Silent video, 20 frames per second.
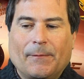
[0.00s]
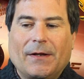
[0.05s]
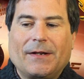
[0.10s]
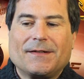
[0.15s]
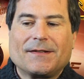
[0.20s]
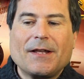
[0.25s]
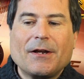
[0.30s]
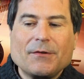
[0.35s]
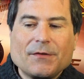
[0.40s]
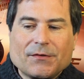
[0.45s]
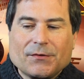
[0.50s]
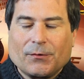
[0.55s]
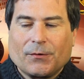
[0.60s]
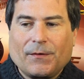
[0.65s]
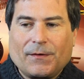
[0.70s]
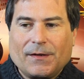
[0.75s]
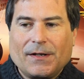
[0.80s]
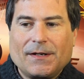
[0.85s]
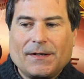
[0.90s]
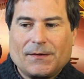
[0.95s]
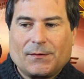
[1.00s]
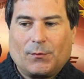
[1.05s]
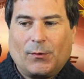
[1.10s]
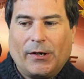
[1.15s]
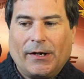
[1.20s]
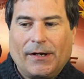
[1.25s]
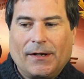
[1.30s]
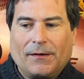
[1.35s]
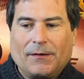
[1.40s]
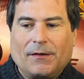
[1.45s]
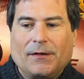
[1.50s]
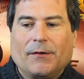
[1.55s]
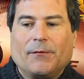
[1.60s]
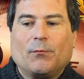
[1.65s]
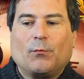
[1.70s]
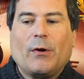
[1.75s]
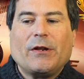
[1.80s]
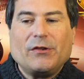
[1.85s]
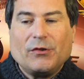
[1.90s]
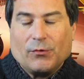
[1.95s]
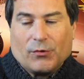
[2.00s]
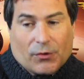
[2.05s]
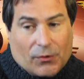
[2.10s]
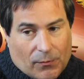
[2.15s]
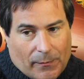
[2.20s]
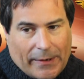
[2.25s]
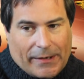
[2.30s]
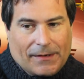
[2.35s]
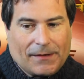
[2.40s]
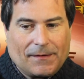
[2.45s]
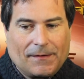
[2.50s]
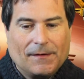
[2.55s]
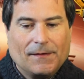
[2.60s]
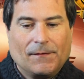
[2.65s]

It's those sort of things where, when you do make